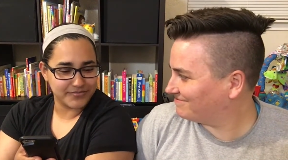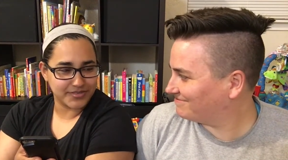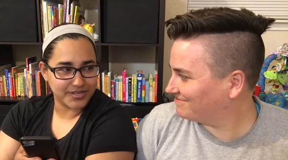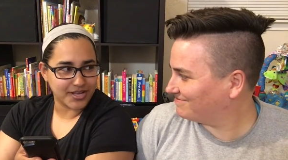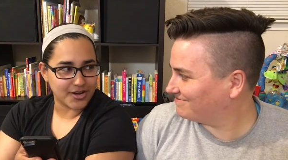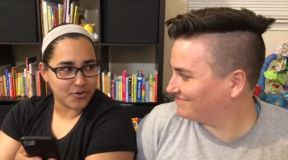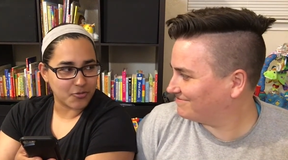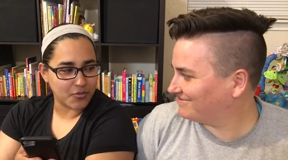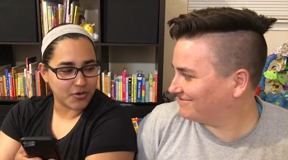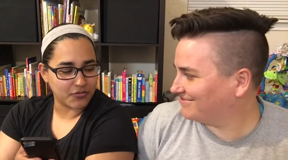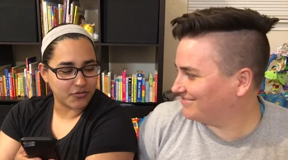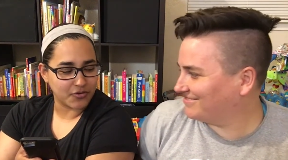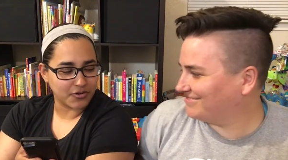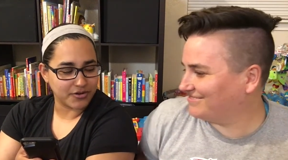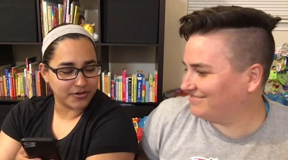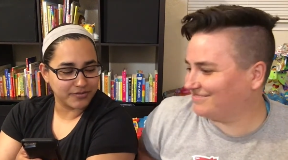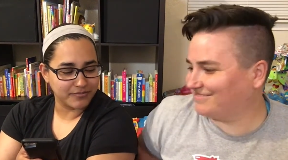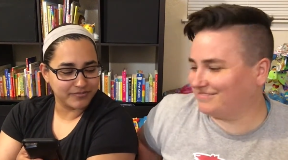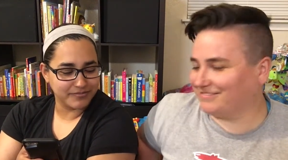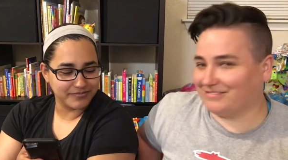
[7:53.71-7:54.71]
Speaker 1: Get out of my fort.
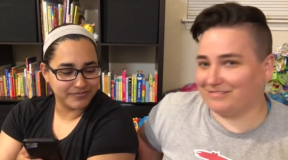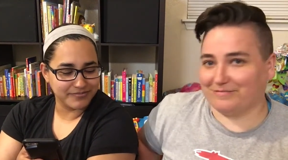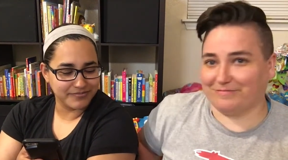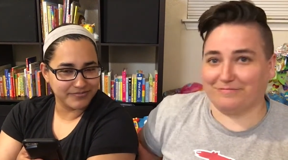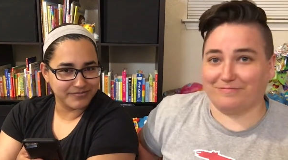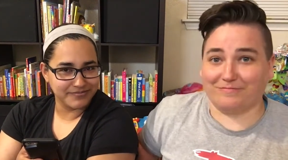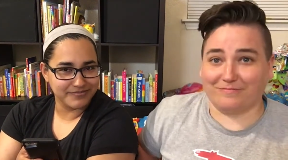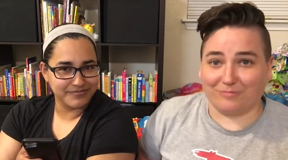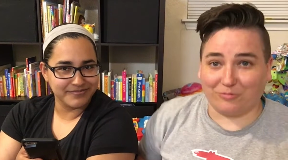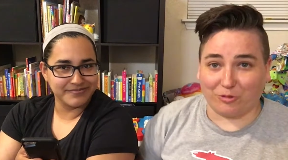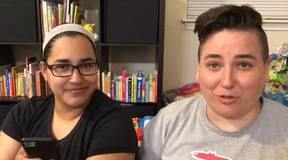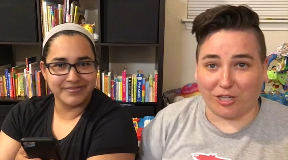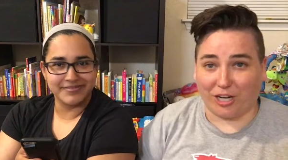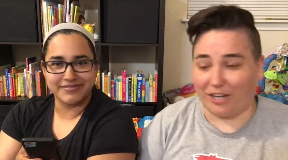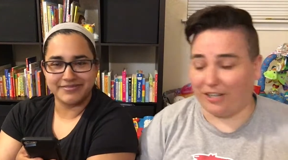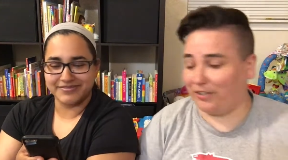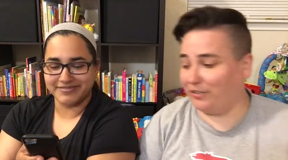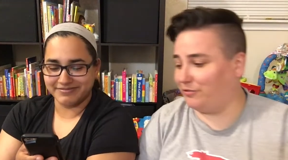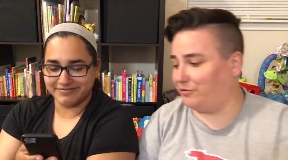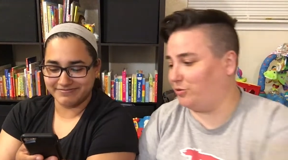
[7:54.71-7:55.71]
Speaker 2: We're
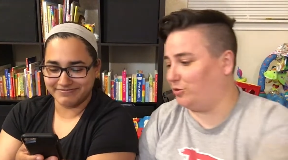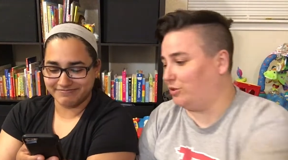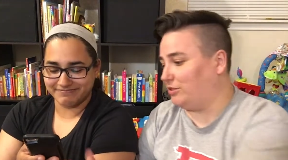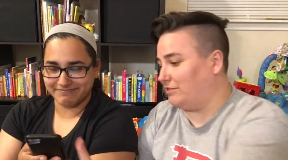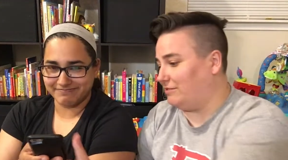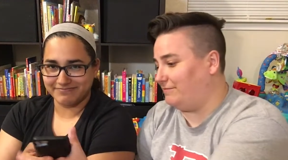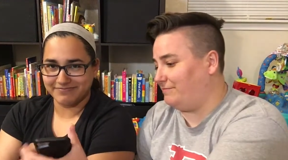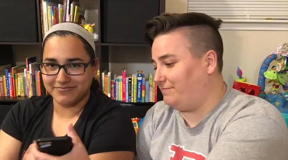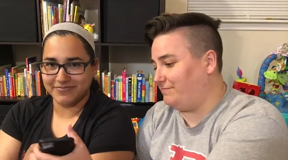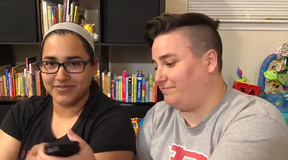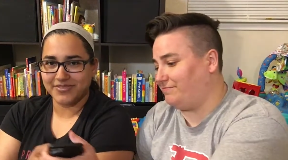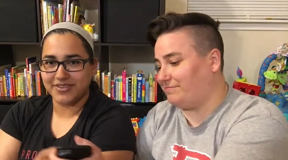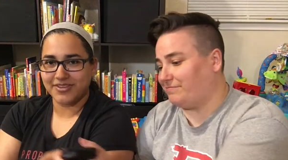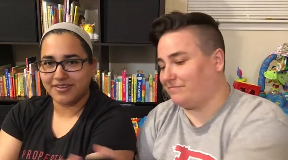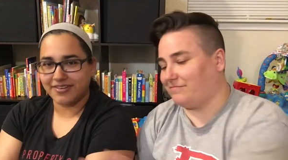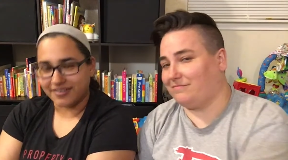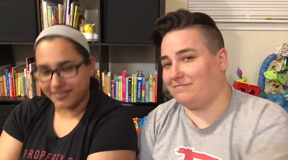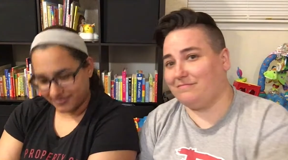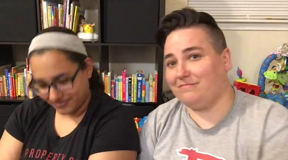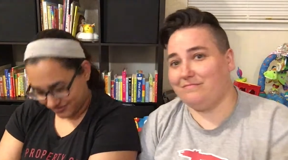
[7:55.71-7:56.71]
not in a fort. Oh.